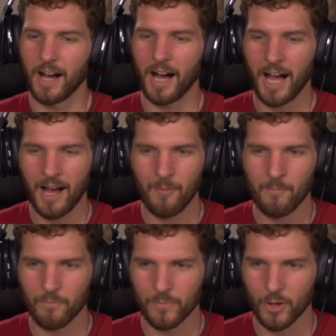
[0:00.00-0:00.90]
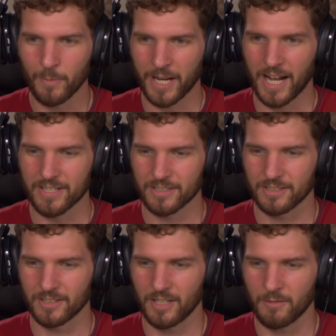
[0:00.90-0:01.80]
Oh my gosh.
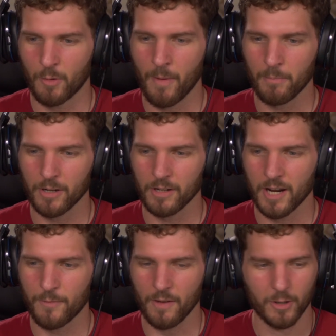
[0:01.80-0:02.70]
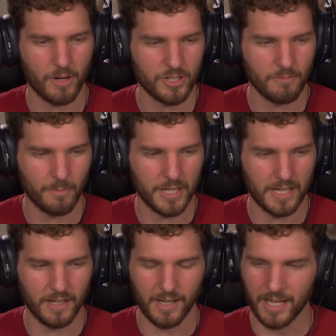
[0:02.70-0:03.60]
Remember, if you have a question you want me
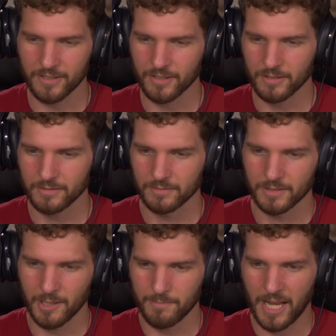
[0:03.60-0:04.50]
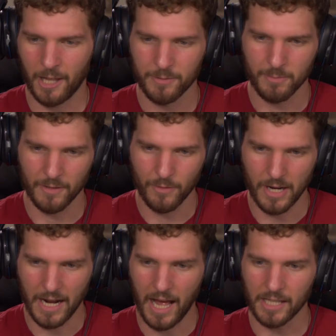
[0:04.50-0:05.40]
to answer, it helps me if you
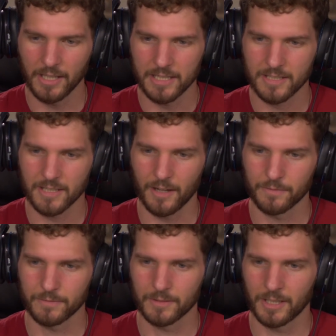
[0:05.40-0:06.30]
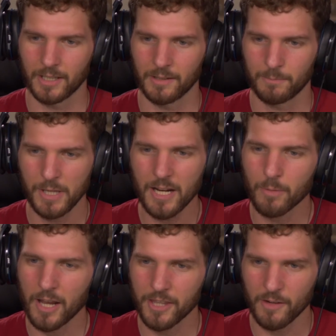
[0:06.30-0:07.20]
can highlight stuff.
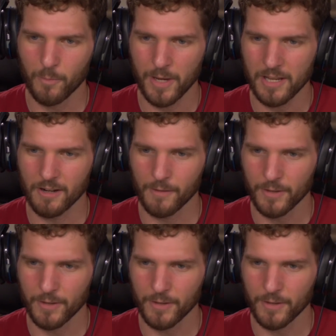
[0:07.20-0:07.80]
BeatenDownBrian, thank you for being here.